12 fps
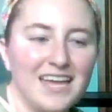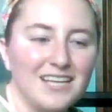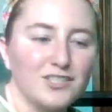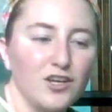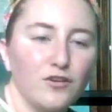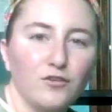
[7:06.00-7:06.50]

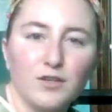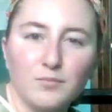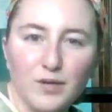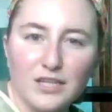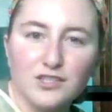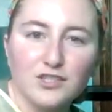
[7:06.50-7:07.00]
So
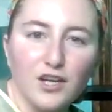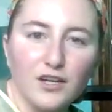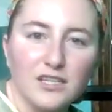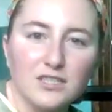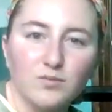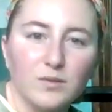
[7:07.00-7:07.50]
compression
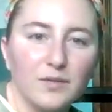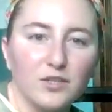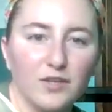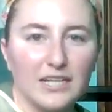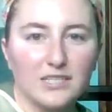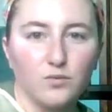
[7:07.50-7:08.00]
stockings would be
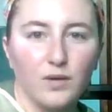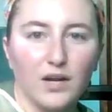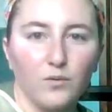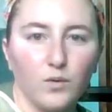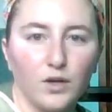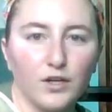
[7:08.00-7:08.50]
great to wear
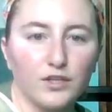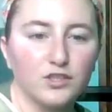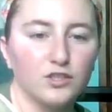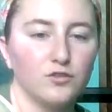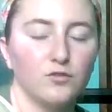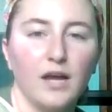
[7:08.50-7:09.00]
at work
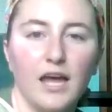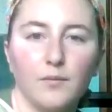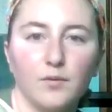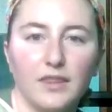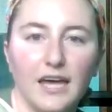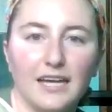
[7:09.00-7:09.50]
to help
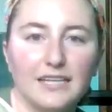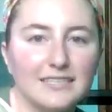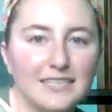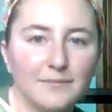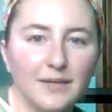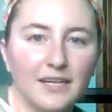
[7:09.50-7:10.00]
with that
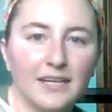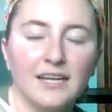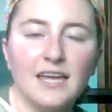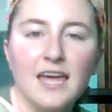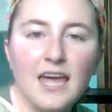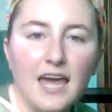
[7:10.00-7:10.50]
edema
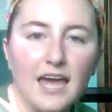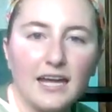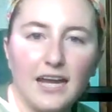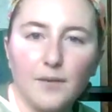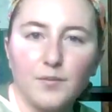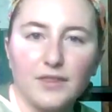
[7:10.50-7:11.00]

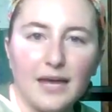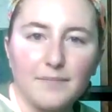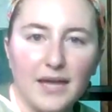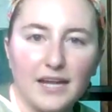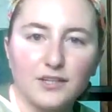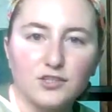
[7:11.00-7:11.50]
and help with that
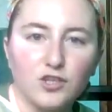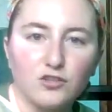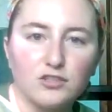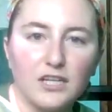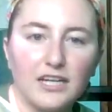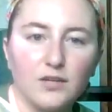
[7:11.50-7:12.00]
pain
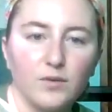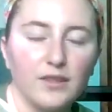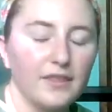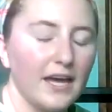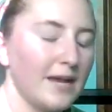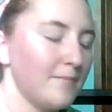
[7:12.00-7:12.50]
associated
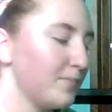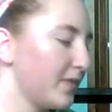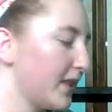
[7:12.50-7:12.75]
with that.